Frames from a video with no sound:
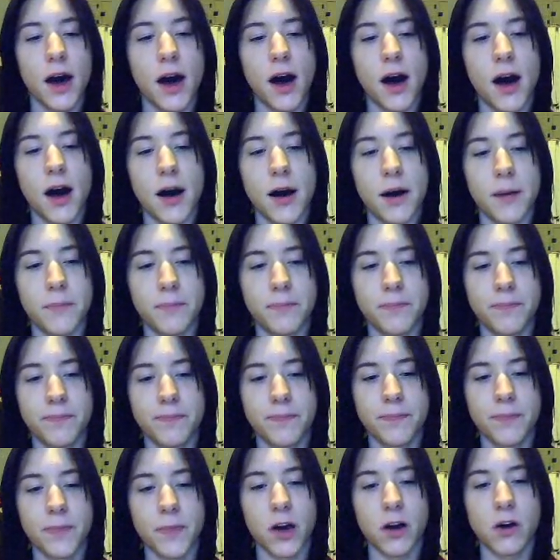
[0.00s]
a
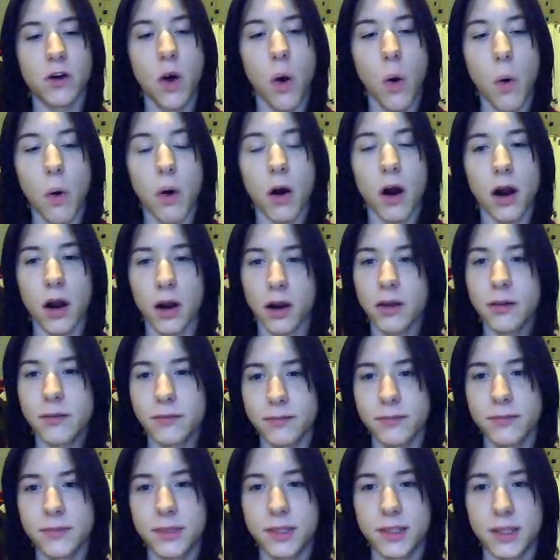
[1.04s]
core
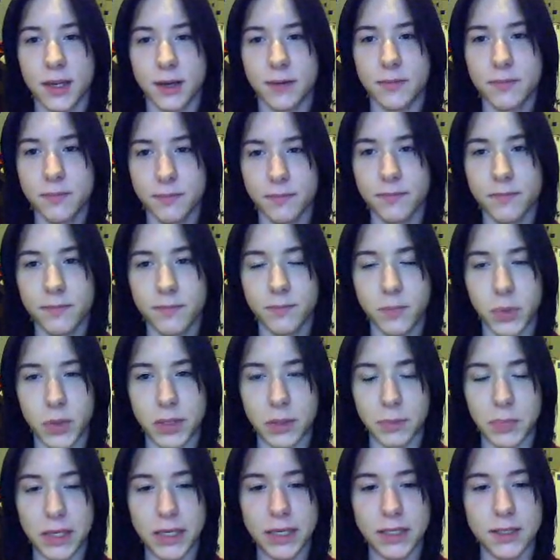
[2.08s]
to put
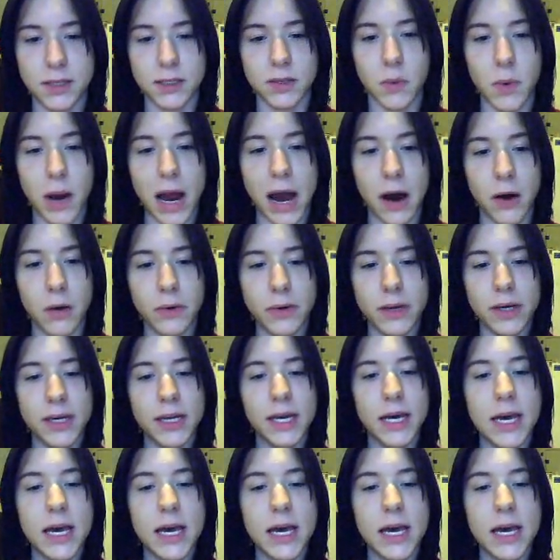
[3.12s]
the pieces around.